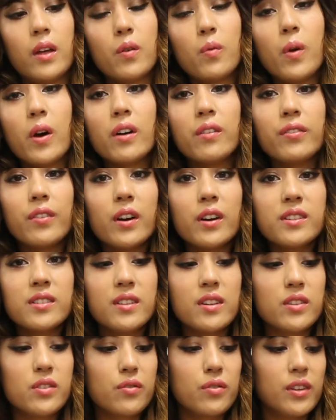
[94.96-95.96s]
And
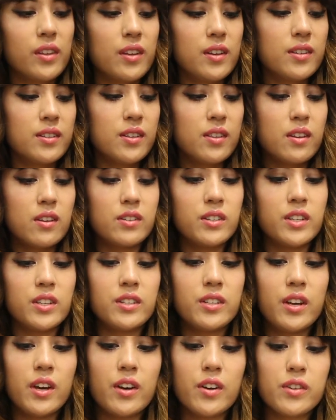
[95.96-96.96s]
Wildfox gets really into their
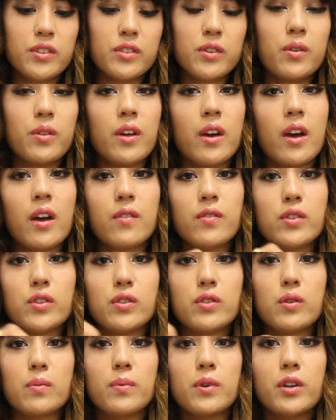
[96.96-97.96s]
detail, so they have a
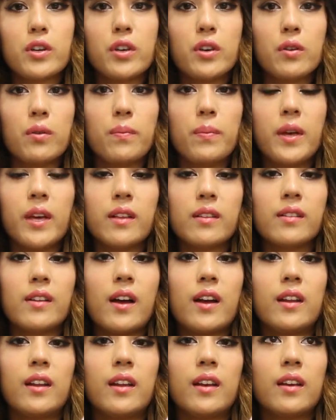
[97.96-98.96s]
super cute pink
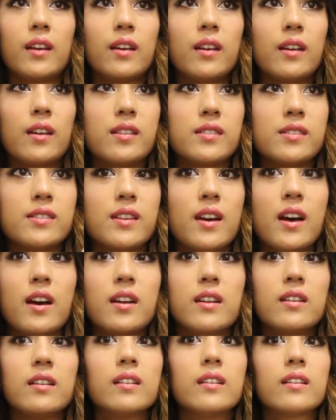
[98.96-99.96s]
lining
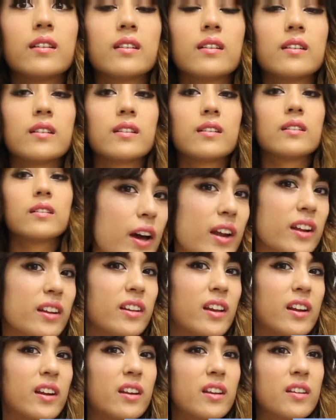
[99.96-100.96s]
inside. I
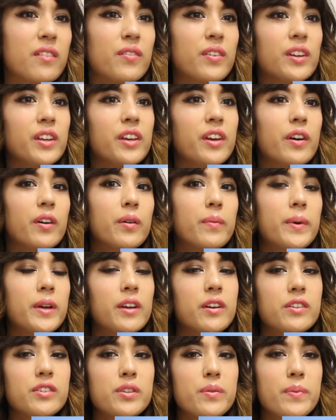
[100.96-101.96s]
didn't get any video, but
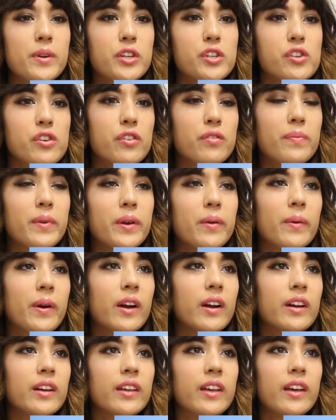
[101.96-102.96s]
here's a picture of me
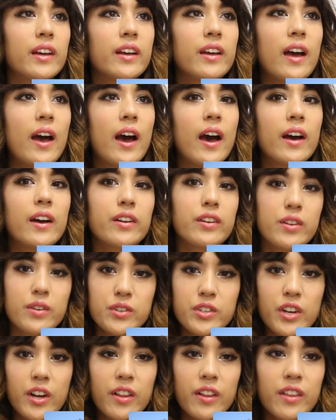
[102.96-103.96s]
wearing it at
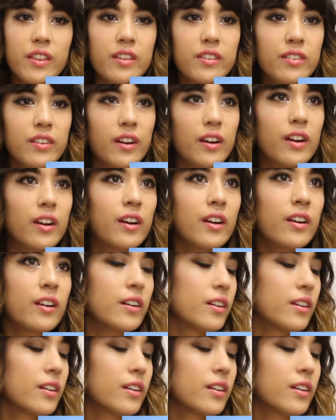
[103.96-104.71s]
Coachella this year.